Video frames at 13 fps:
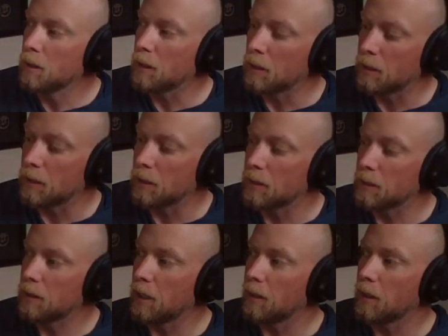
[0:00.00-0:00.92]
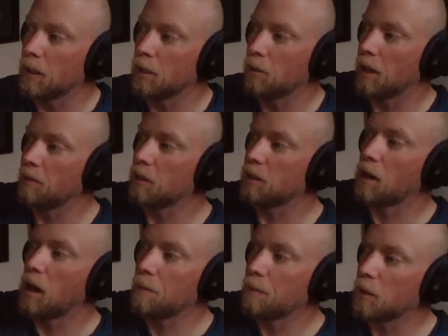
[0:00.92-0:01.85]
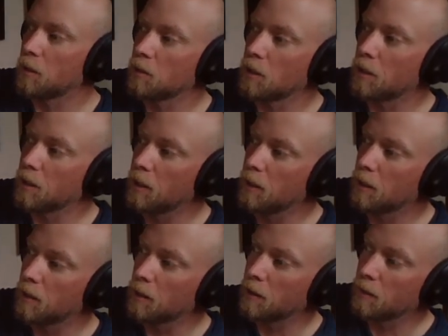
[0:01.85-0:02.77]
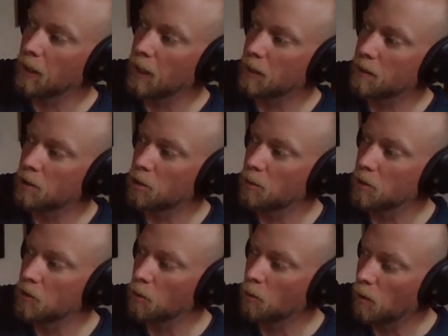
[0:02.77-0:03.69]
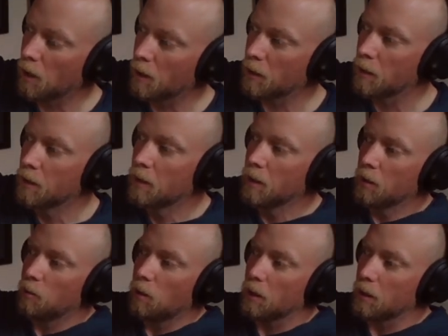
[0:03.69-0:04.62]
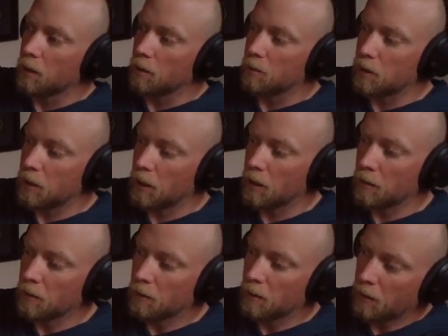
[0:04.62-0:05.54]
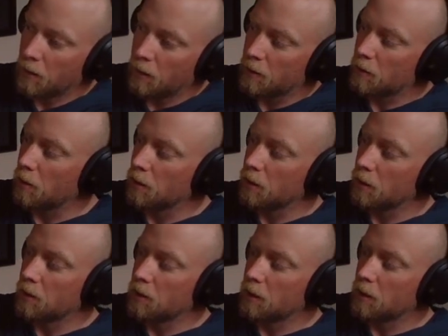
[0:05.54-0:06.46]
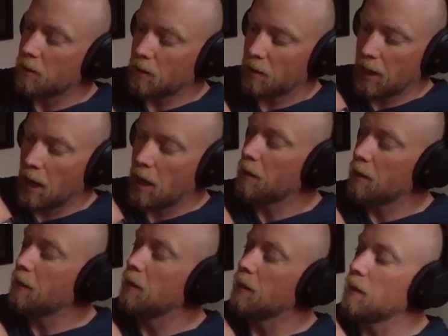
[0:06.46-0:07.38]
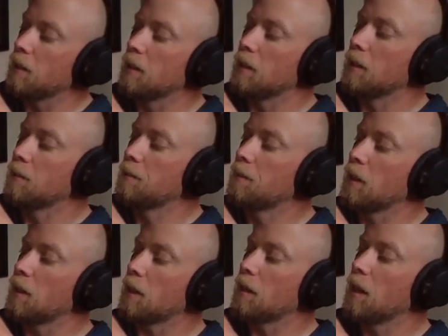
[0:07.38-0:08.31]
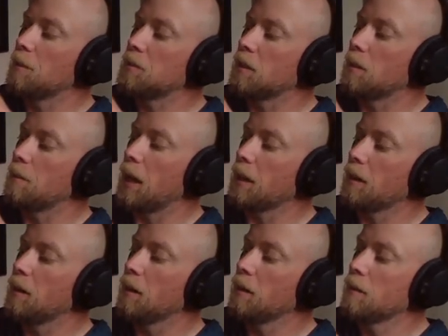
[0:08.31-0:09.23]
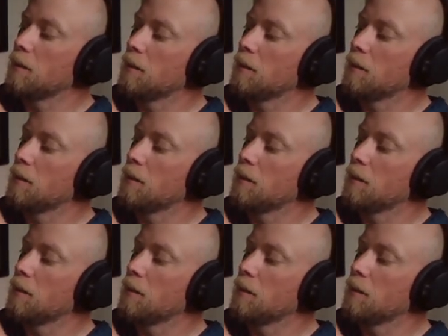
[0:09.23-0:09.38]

Uh, and then you have a top that goes on here that distributes the water. Water comes down, hits all these, gets caught in the uh, in the cups in the back here.